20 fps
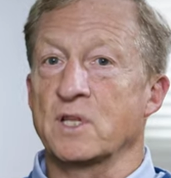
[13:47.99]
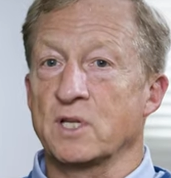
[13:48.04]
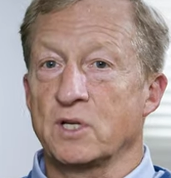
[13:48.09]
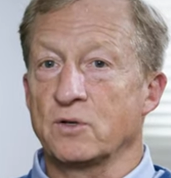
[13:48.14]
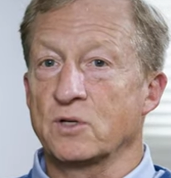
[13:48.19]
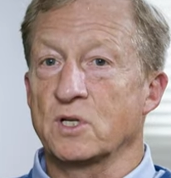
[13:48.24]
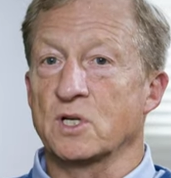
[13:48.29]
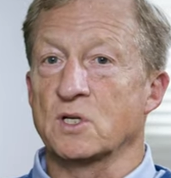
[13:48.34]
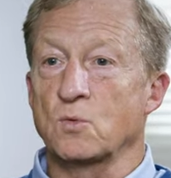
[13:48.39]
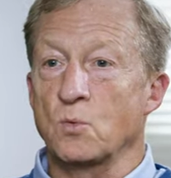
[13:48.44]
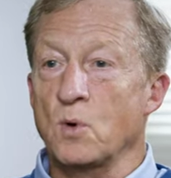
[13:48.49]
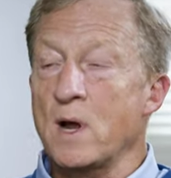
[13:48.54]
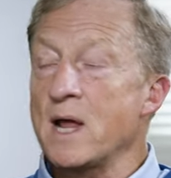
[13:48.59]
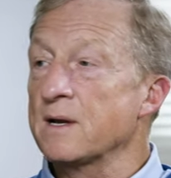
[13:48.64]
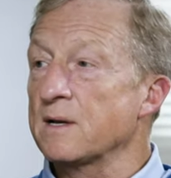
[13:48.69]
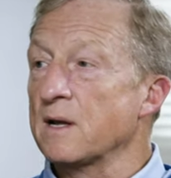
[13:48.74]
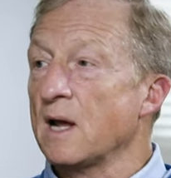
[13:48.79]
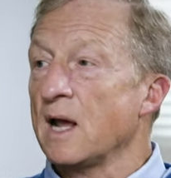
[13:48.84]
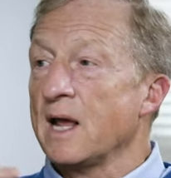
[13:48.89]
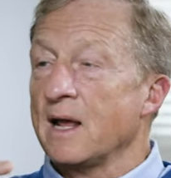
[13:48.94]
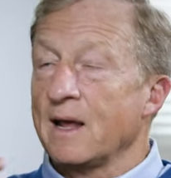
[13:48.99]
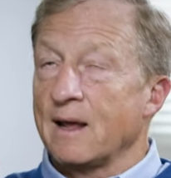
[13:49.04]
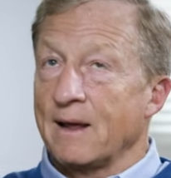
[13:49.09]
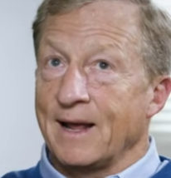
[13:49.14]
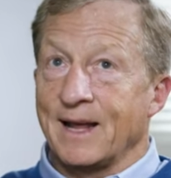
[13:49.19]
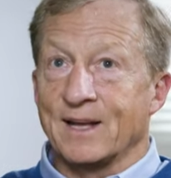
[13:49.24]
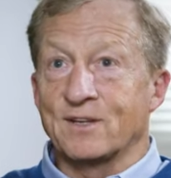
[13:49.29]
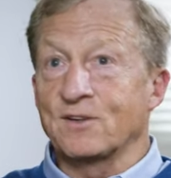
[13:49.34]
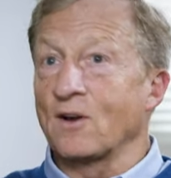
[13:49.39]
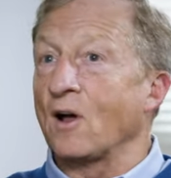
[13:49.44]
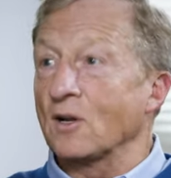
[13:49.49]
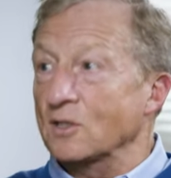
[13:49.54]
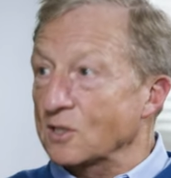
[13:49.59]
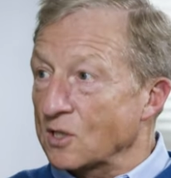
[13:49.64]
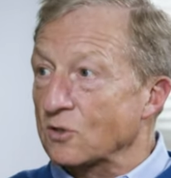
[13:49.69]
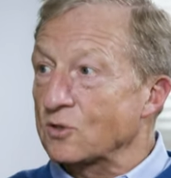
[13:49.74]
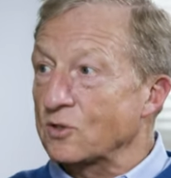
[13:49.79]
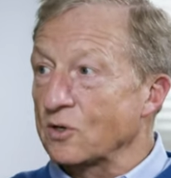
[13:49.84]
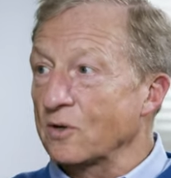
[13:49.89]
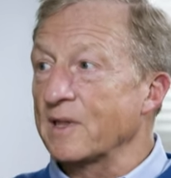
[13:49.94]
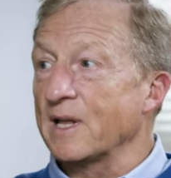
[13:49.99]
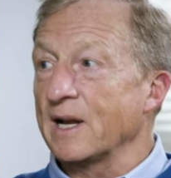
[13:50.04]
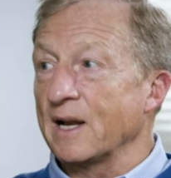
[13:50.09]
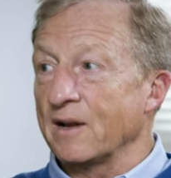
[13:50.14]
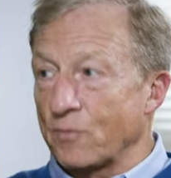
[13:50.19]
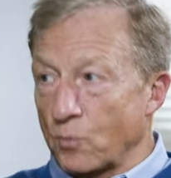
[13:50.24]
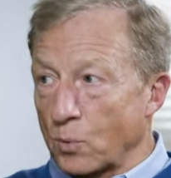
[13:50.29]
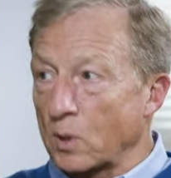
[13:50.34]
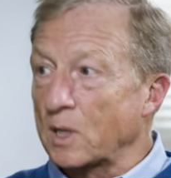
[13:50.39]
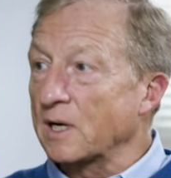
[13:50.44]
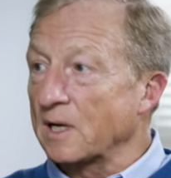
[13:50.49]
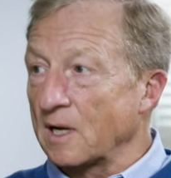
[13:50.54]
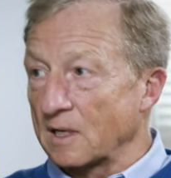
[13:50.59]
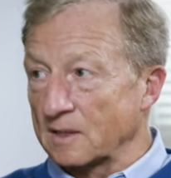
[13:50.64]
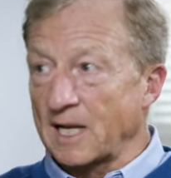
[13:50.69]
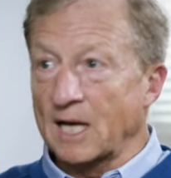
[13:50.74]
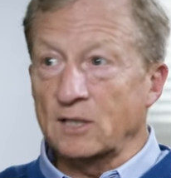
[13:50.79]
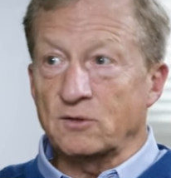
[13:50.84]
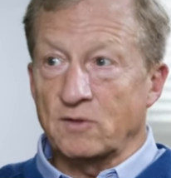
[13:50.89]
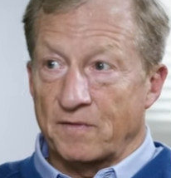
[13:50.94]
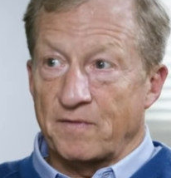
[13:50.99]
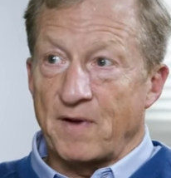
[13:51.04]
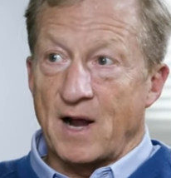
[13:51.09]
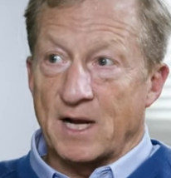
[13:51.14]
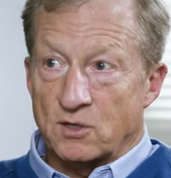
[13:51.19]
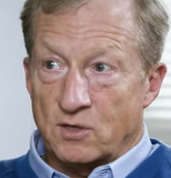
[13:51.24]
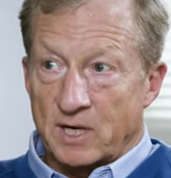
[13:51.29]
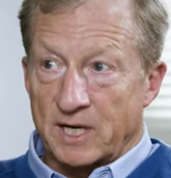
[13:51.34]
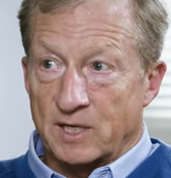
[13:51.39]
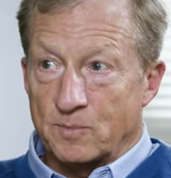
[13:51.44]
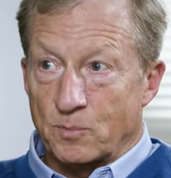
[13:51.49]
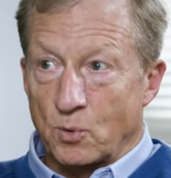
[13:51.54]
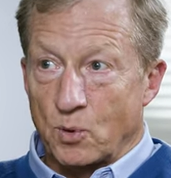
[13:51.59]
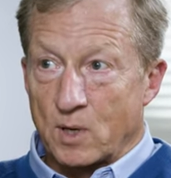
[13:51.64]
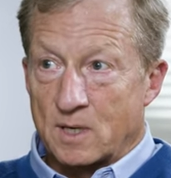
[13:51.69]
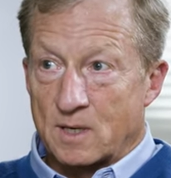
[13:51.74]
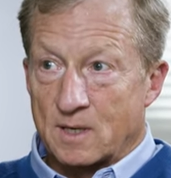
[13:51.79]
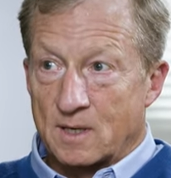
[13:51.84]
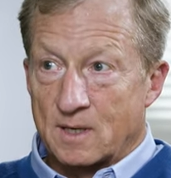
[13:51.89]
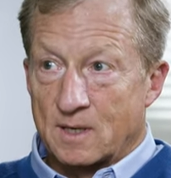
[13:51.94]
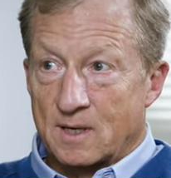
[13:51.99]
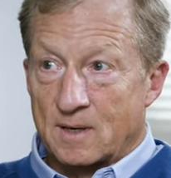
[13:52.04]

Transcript: than you just went, it's also true that if we're going to electrify transport,